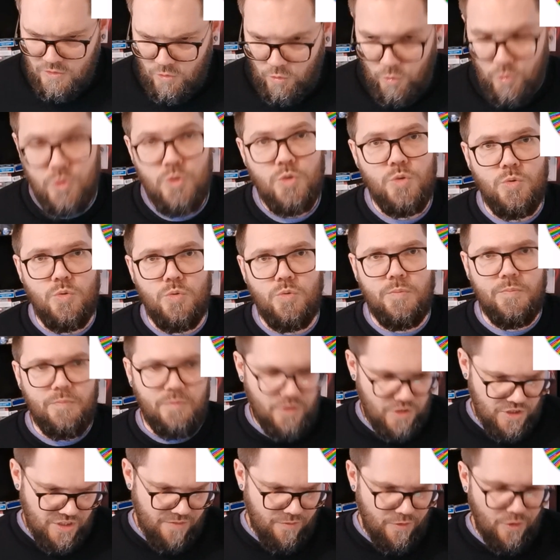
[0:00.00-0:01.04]
or two,
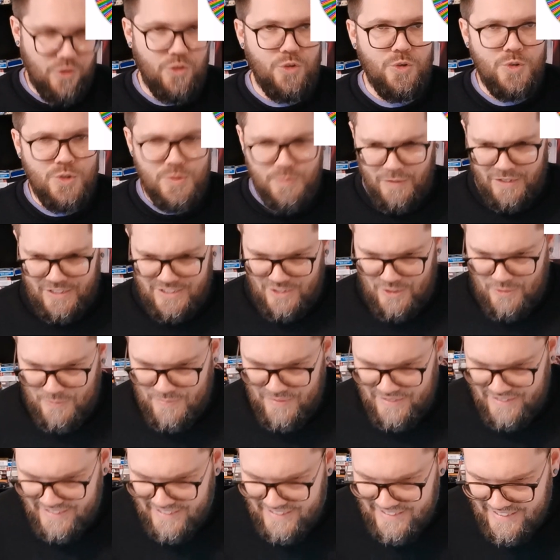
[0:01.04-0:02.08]
because I've got two spots
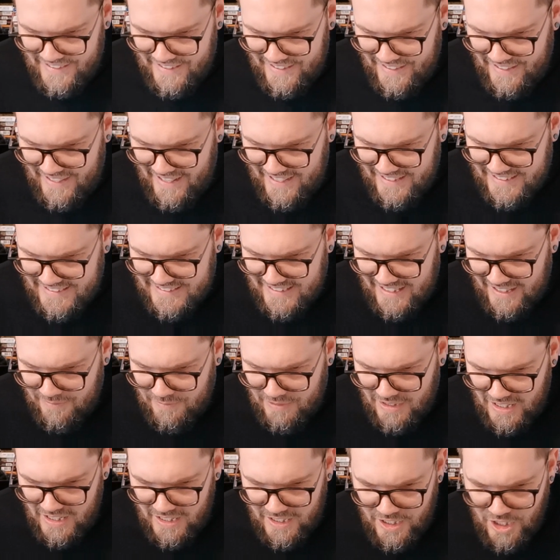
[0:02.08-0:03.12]
open. Next,
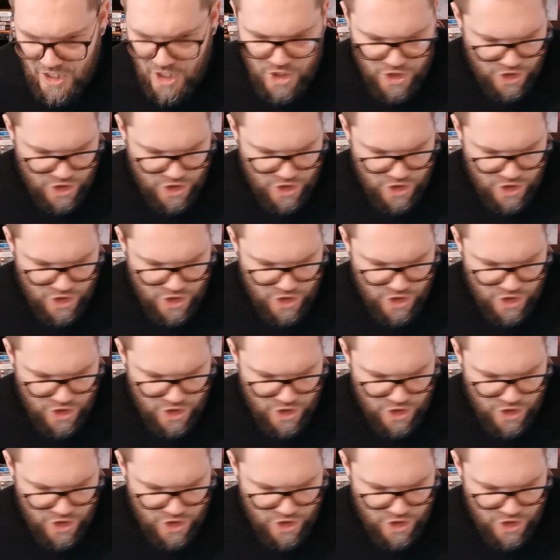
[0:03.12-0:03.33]
I'm getting